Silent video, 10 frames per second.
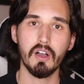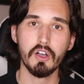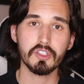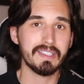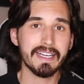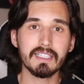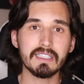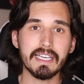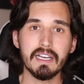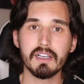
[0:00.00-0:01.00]
So
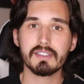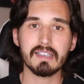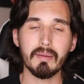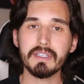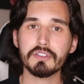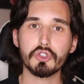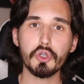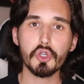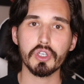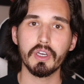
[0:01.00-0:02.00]
technically, some
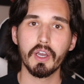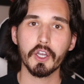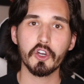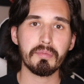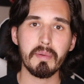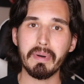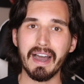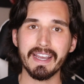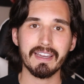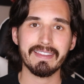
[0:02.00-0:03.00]
institution could have been
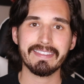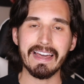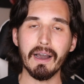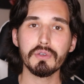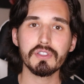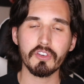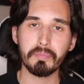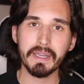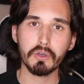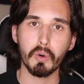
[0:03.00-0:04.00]
buying thousands of
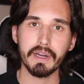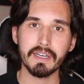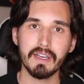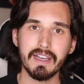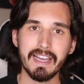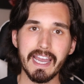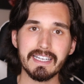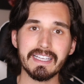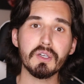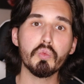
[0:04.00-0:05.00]
Bitcoin
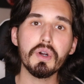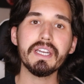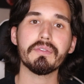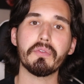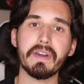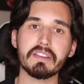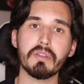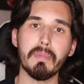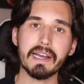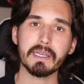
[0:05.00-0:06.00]
and it wouldn't have affected
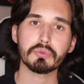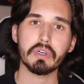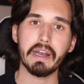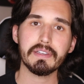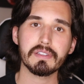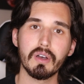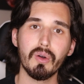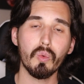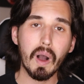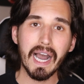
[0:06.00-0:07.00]
market price.
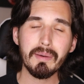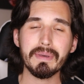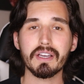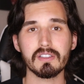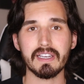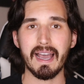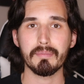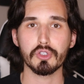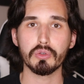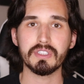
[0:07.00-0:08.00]
Why? Because it
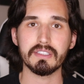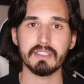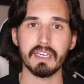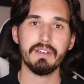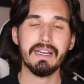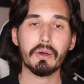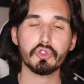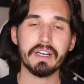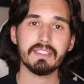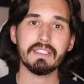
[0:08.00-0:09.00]
happens OTC. Now
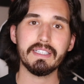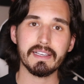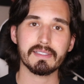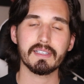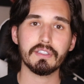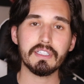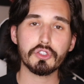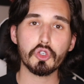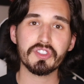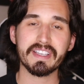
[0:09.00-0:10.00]
granted, yes,
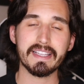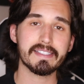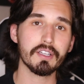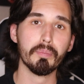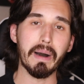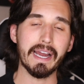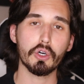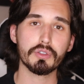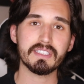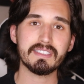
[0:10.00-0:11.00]
institutions can still buy it
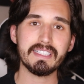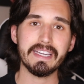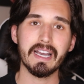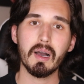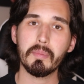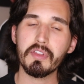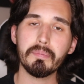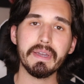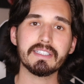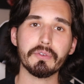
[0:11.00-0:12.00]
OTC, but the
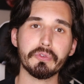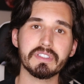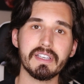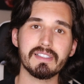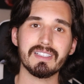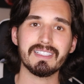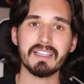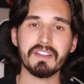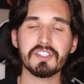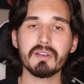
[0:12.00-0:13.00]
big difference is that
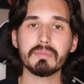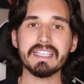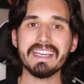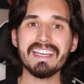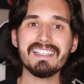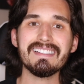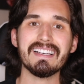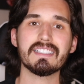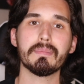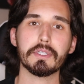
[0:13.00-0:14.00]
there simply isn't
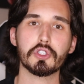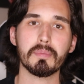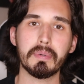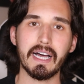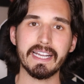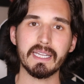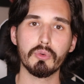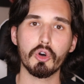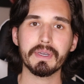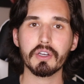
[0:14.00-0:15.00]
as much supply
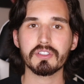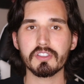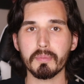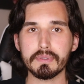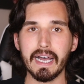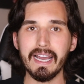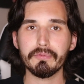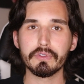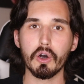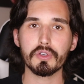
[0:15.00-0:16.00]
anymore because the supply
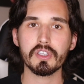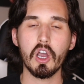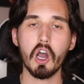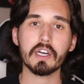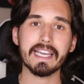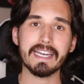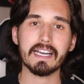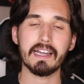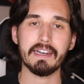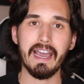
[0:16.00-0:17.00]
flows are getting
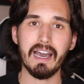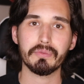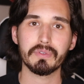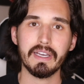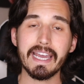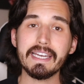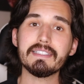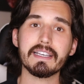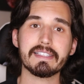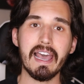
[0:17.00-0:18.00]
cut in half. An
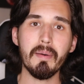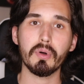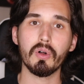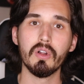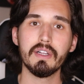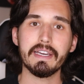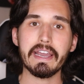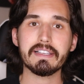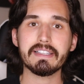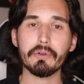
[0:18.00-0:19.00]
easy example
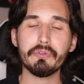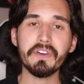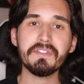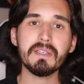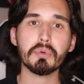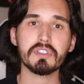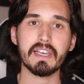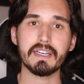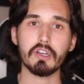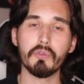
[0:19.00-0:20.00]
is that
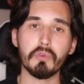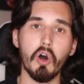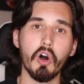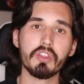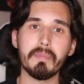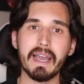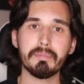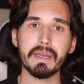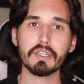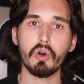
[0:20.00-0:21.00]
50% of all the mined
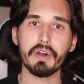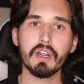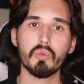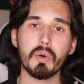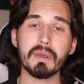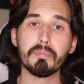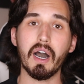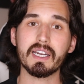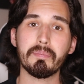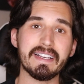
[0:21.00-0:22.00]
Bitcoin were being
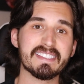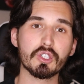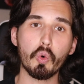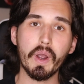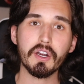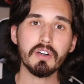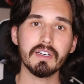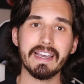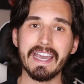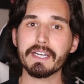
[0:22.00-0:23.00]
bought up by
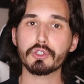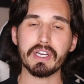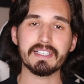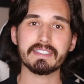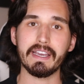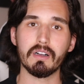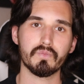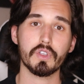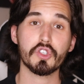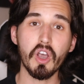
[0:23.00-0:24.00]
Square and Grayscale.
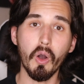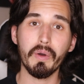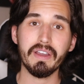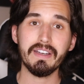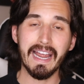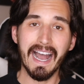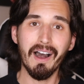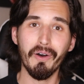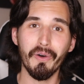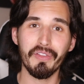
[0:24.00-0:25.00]
So
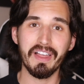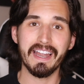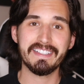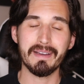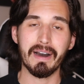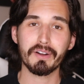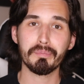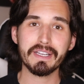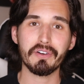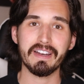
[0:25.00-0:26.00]
now that the amount of
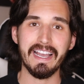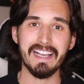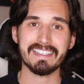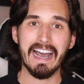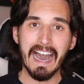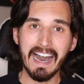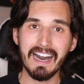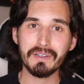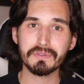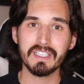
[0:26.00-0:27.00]
Bitcoin has
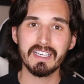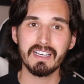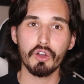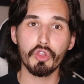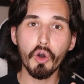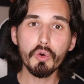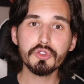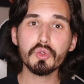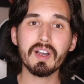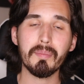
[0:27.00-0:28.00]
halved, those
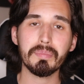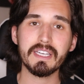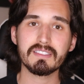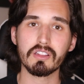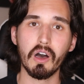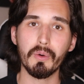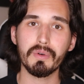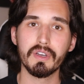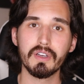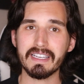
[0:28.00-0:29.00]
two companies
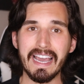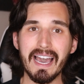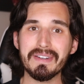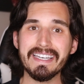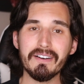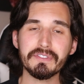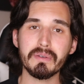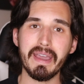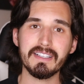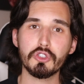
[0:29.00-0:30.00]
alone have enough
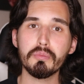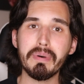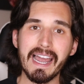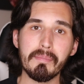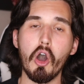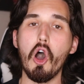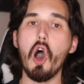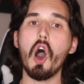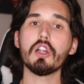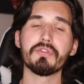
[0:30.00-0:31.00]
demand to buy up
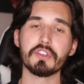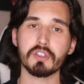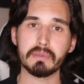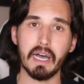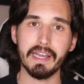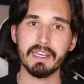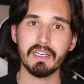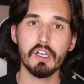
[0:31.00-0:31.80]
all of the supply.